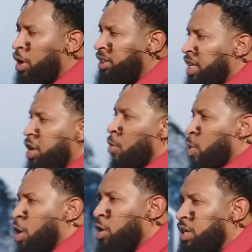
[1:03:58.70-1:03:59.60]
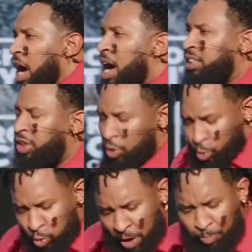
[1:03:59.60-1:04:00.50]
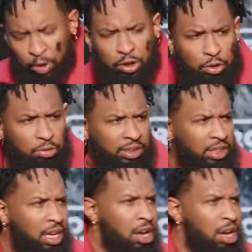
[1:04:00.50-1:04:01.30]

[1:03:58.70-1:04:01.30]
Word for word: us in your word, God, to reproduce,